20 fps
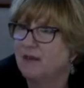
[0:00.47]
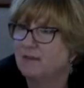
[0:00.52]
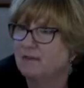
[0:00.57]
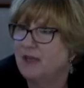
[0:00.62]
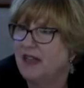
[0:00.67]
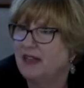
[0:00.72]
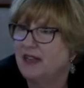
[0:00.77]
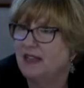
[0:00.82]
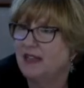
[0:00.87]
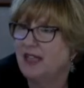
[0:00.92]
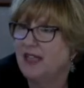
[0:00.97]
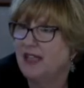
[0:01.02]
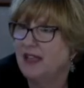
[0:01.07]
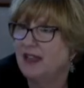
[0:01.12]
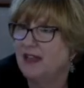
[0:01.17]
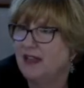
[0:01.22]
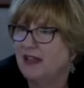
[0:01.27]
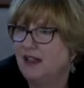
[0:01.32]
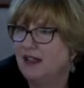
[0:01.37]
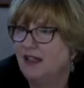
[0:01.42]

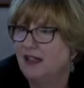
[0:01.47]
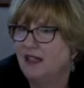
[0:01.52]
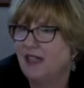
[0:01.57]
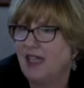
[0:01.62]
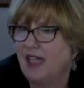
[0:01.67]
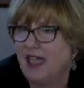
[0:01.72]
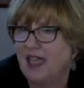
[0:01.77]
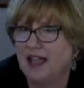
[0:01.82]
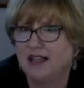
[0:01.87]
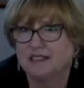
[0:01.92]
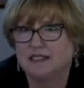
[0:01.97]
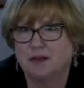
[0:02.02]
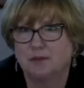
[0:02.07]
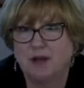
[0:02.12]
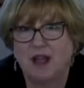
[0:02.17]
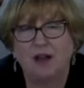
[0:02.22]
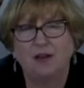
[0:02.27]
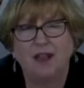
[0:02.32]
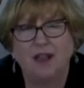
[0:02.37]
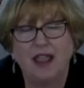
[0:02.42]
Medicaid has
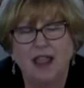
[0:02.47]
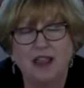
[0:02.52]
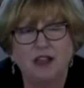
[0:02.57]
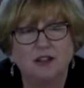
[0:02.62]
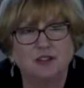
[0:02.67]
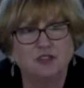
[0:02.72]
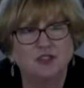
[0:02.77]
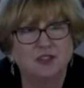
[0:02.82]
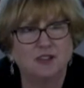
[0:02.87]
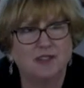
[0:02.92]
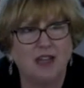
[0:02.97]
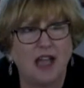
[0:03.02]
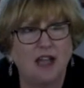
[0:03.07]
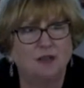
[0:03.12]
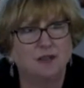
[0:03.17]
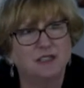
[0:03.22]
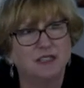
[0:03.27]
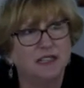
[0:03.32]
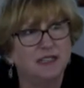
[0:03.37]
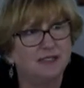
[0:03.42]
about
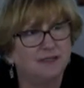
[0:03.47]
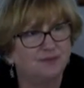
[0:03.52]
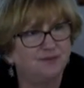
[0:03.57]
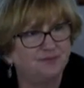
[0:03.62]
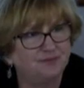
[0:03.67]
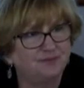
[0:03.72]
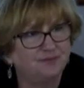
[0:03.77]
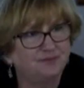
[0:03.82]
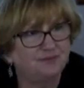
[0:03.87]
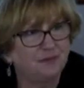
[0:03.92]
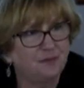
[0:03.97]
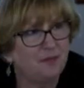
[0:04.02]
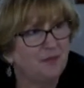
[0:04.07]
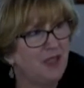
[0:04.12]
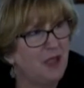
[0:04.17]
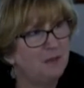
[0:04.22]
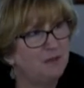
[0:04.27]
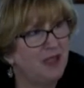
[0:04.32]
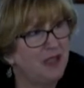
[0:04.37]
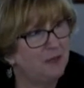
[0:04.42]
800,000
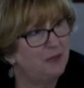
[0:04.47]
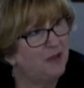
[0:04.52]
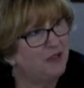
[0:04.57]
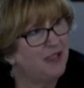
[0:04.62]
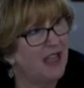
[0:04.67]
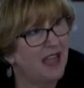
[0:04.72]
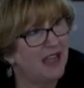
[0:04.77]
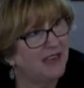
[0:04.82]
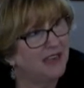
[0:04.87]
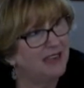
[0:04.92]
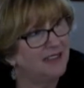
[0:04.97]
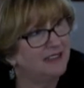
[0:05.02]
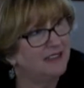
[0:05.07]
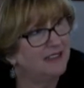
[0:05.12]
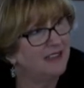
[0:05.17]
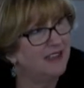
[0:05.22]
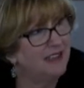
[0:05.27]
people on it.